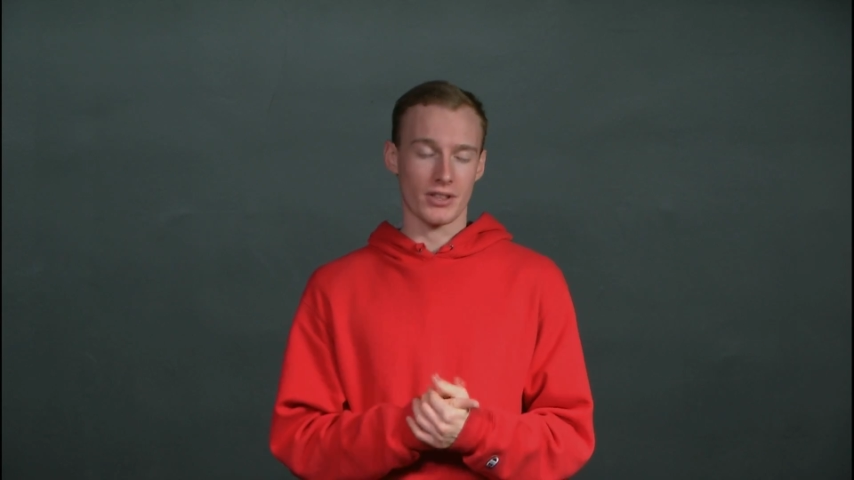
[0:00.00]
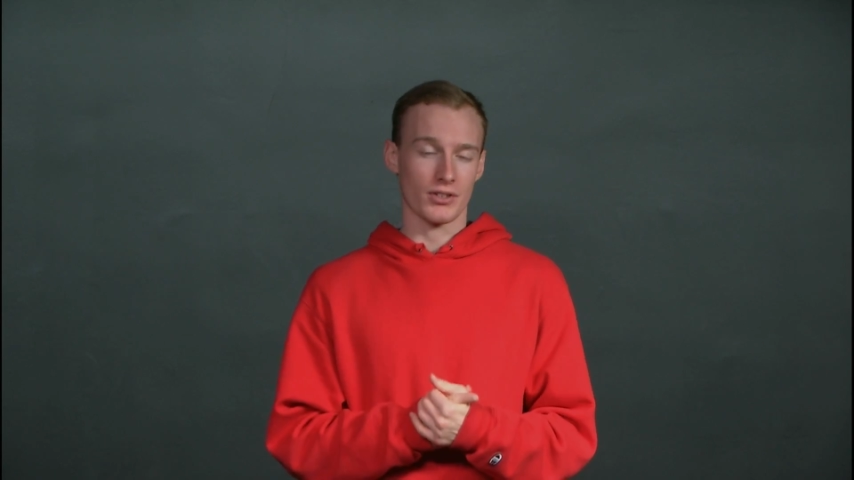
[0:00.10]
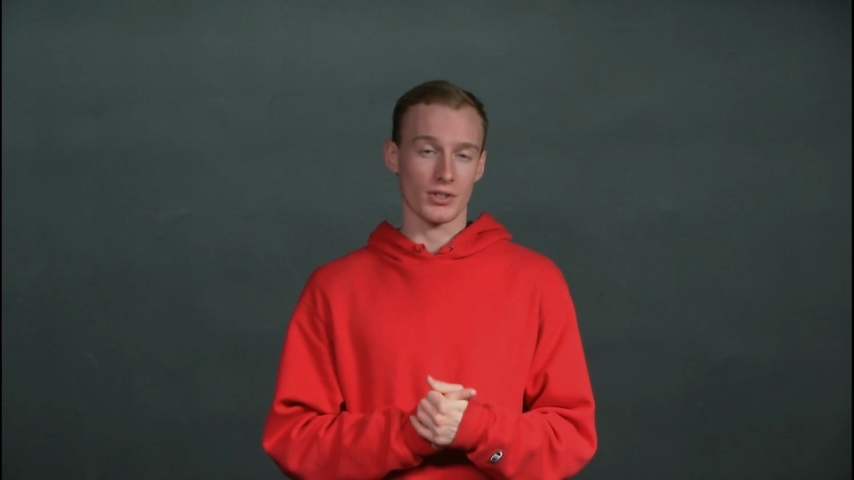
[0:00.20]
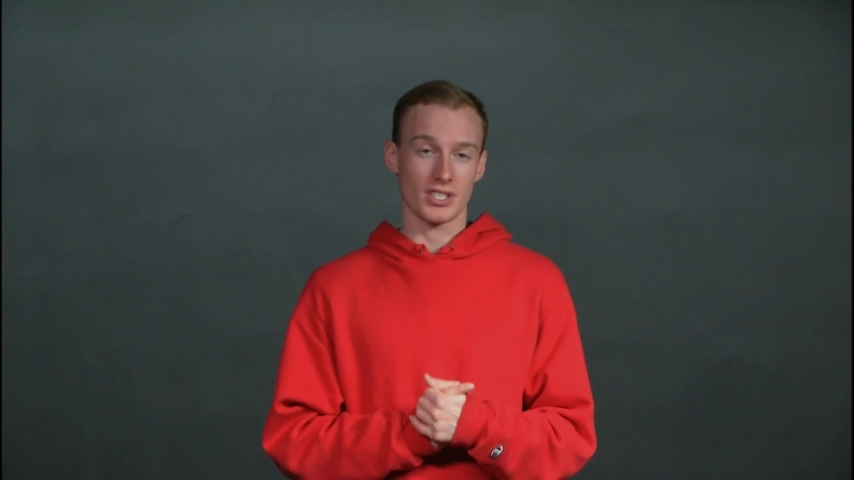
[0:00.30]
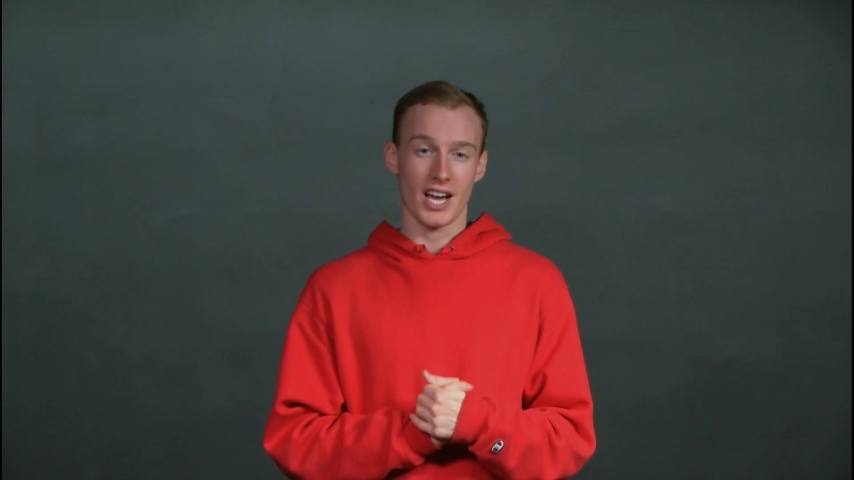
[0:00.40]

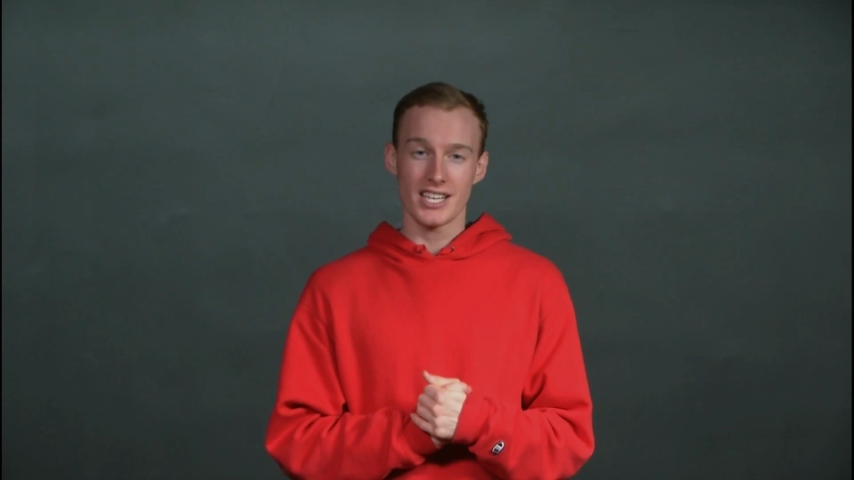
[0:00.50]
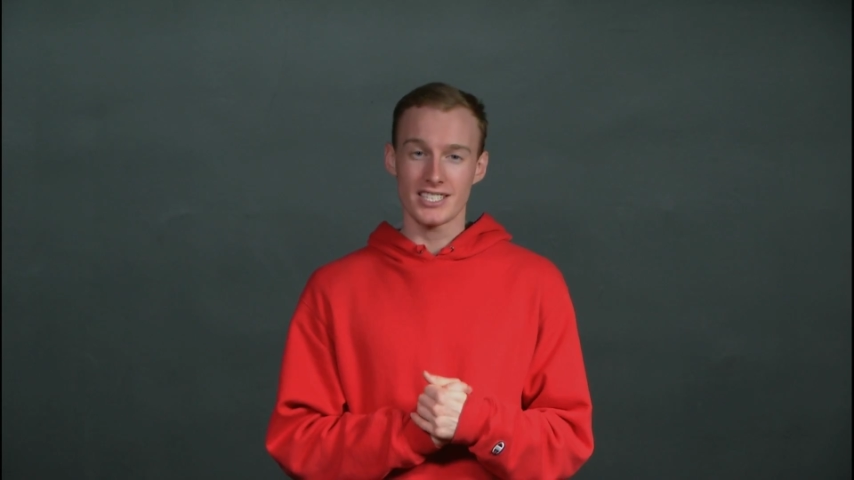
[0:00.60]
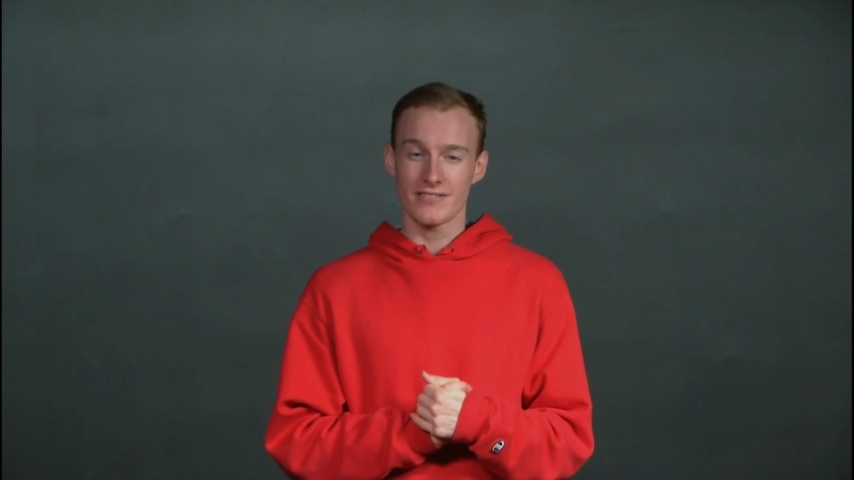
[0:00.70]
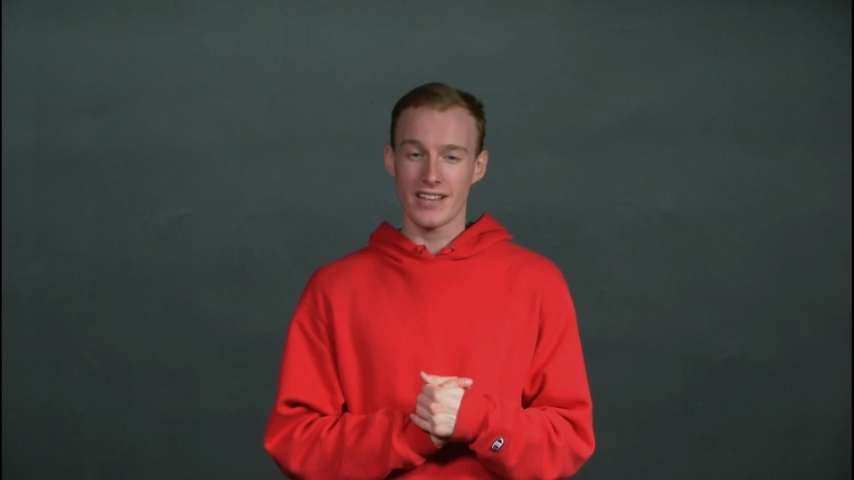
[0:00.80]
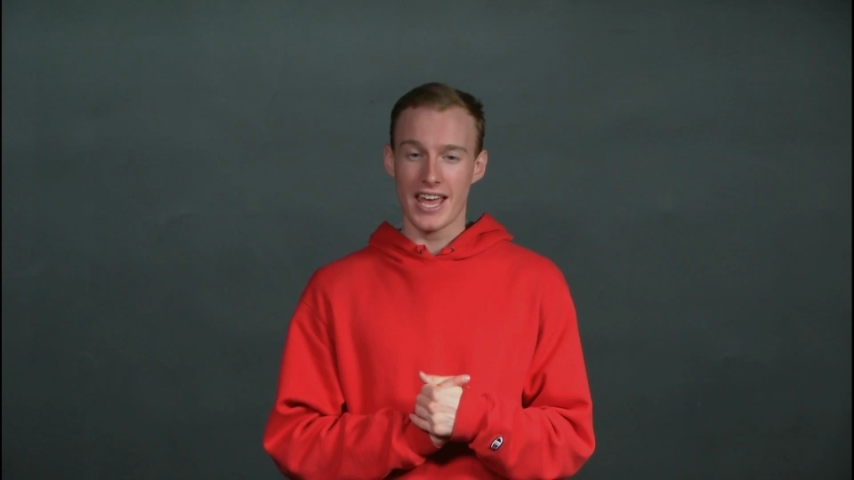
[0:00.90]
through tons
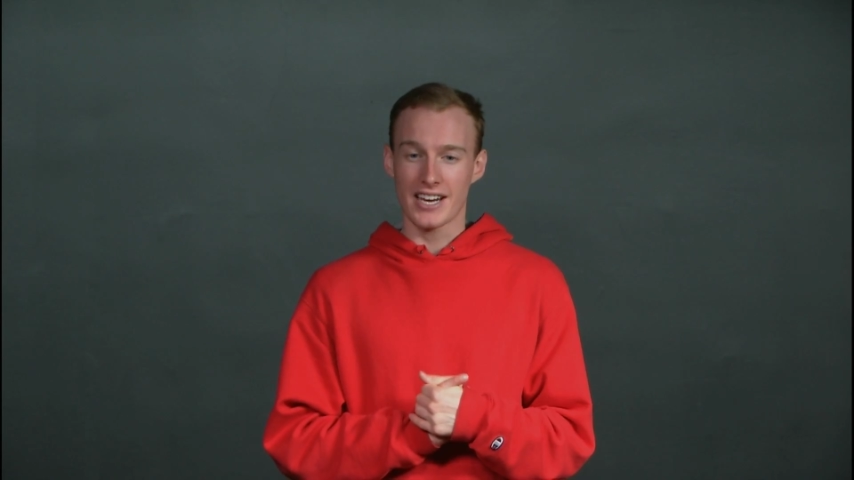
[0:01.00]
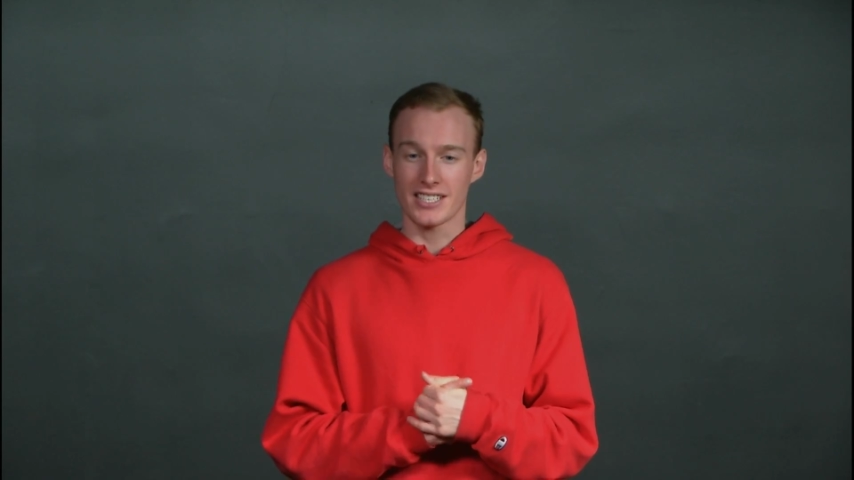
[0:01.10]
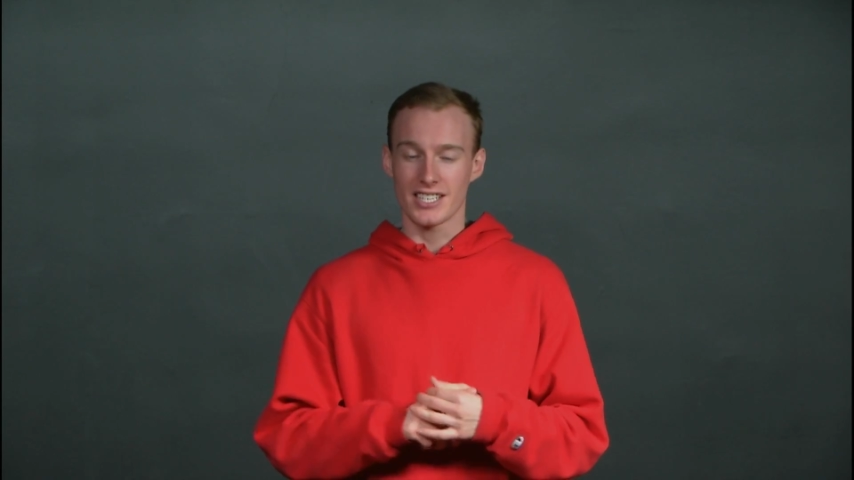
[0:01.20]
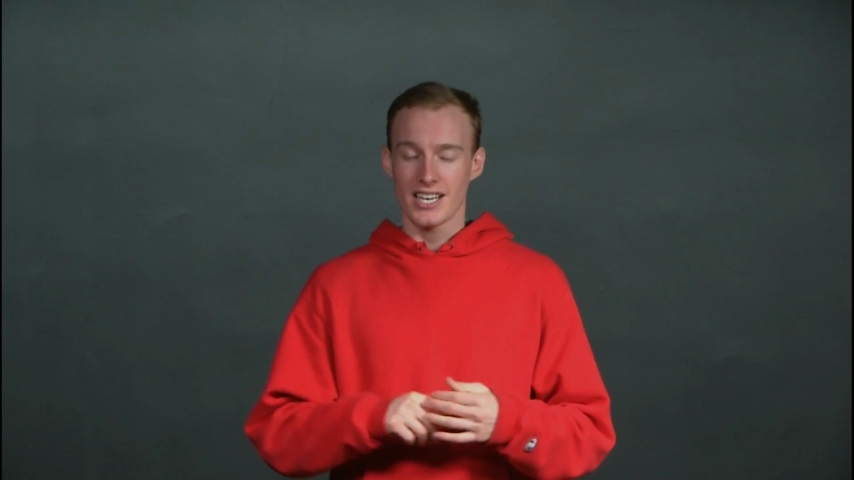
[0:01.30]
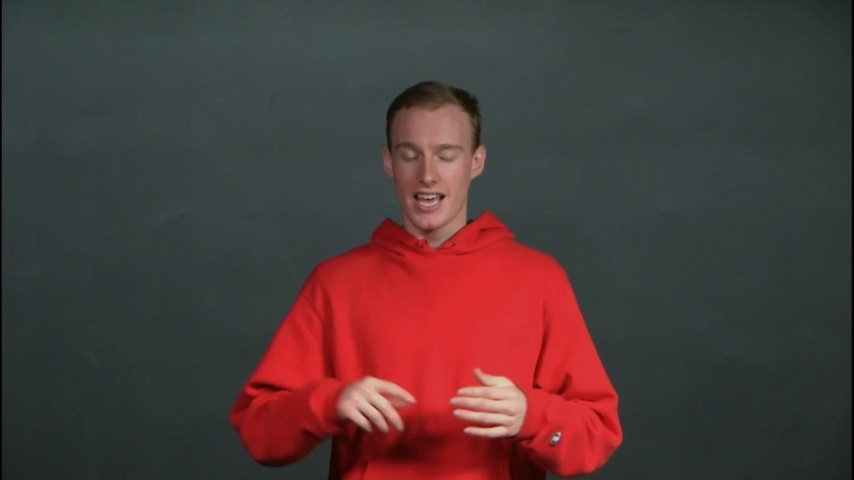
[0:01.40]
of layers